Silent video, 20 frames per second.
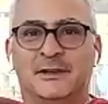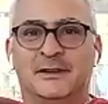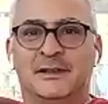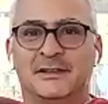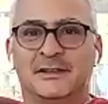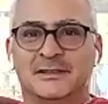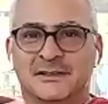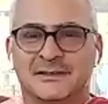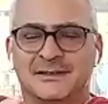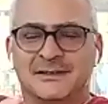
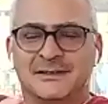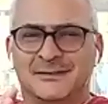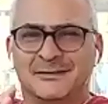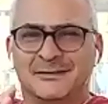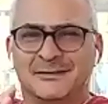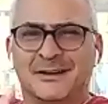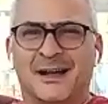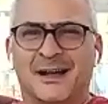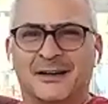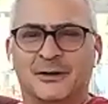these because they're
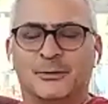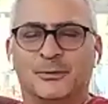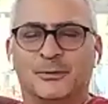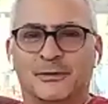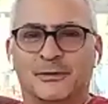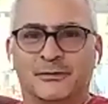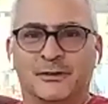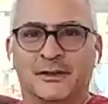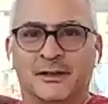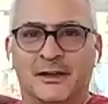not
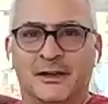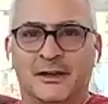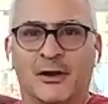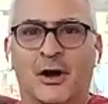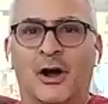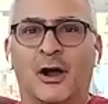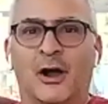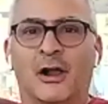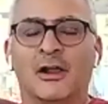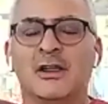equivalent at
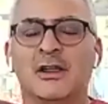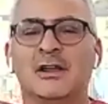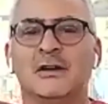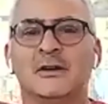all.